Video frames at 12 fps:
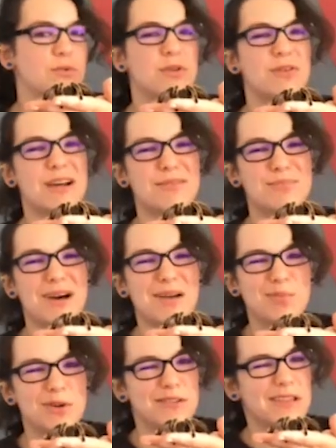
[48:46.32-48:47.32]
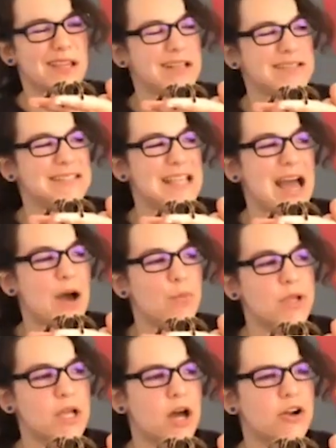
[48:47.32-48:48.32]
We don't have pup birthdays. Yeah,
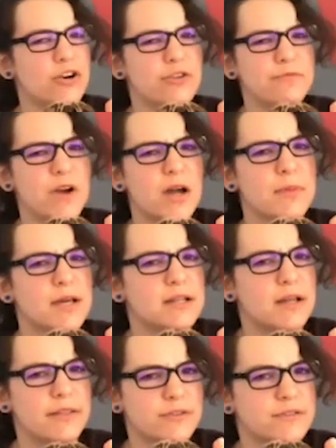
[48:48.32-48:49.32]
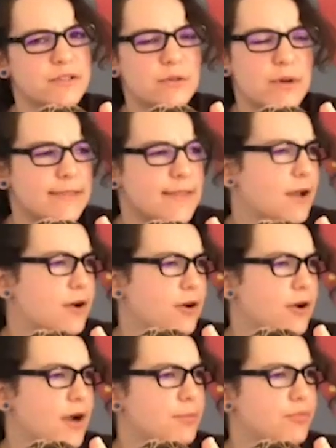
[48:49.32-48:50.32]
we got her from another zoo, I think,
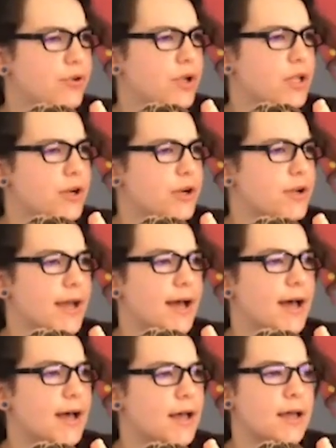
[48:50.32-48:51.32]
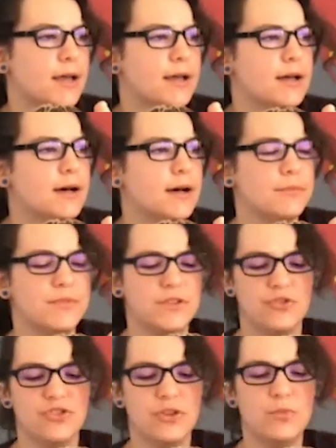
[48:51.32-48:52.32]
or a breeder. Yeah. So
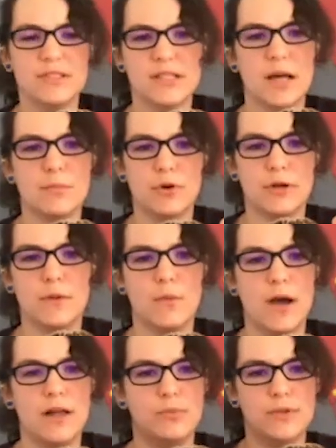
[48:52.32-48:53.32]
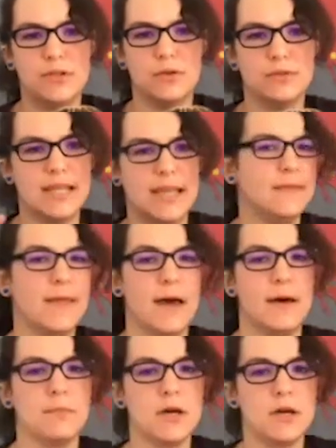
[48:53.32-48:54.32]
she was not born in the wild. We don't take them
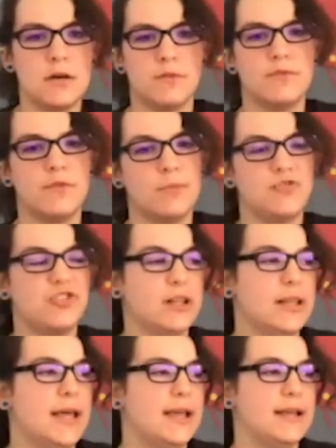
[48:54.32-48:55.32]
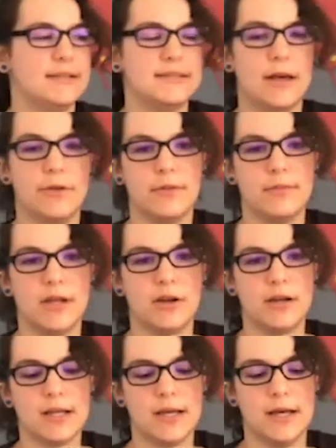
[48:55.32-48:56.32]
from Chile and South
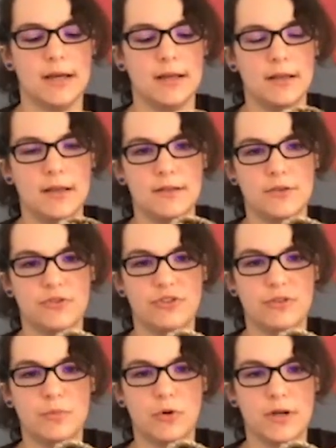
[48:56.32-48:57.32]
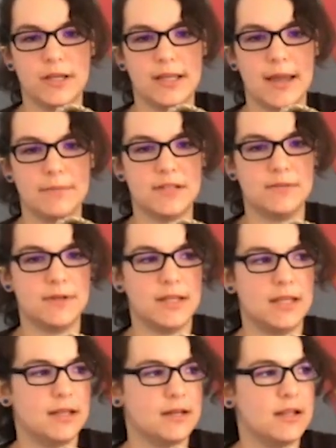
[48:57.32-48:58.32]
America. So she was born in
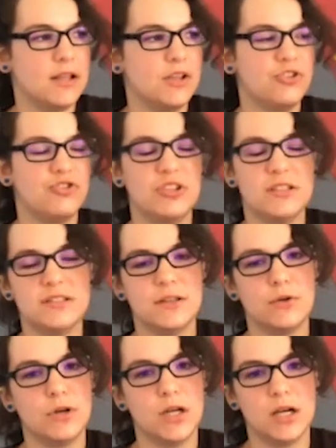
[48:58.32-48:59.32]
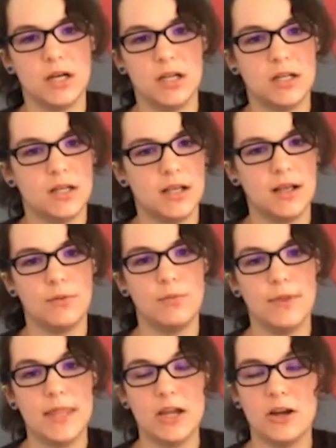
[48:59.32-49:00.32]
captivity, and she's so good.
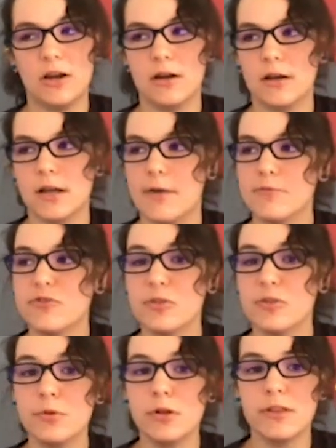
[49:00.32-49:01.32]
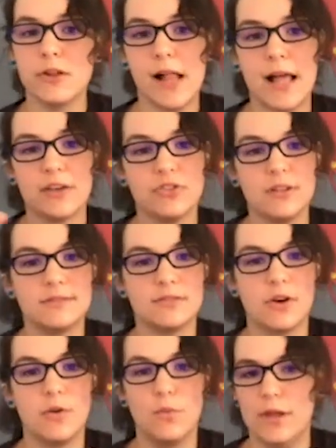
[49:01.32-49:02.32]
When they're comfortable, they'll actually
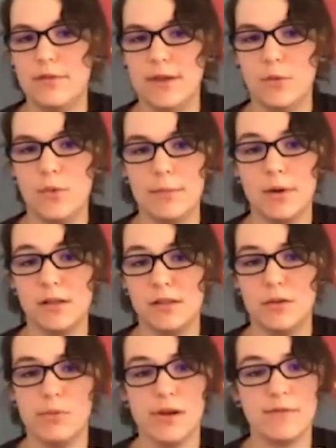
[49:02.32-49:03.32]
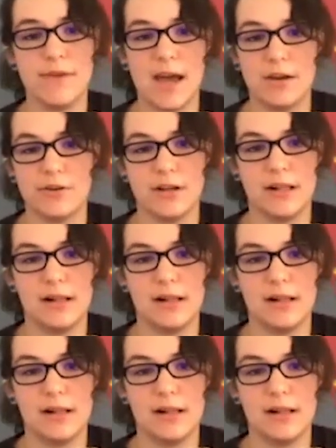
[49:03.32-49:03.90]
start weaving web on you. And I've had her in